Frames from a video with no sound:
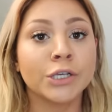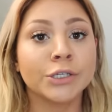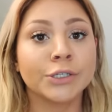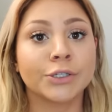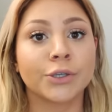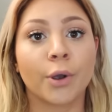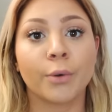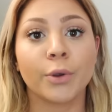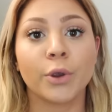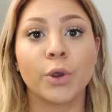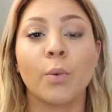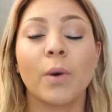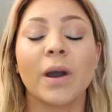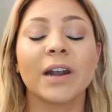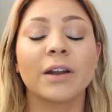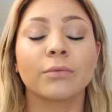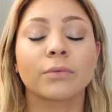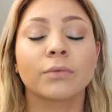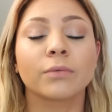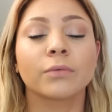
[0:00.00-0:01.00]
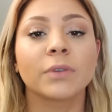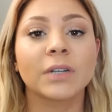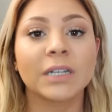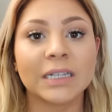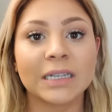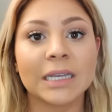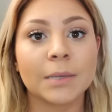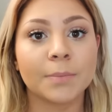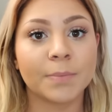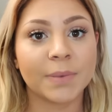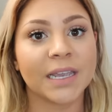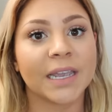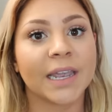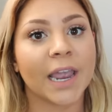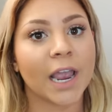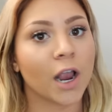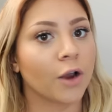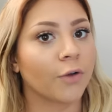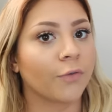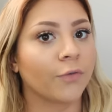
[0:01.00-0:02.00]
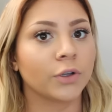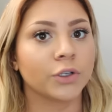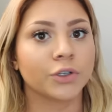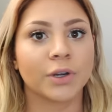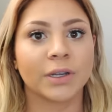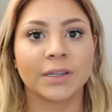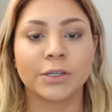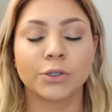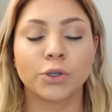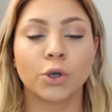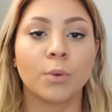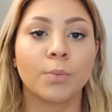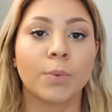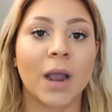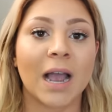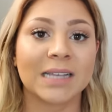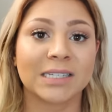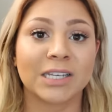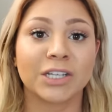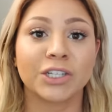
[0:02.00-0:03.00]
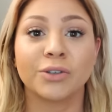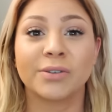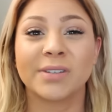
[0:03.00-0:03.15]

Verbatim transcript: So you want to really be careful during this whole process,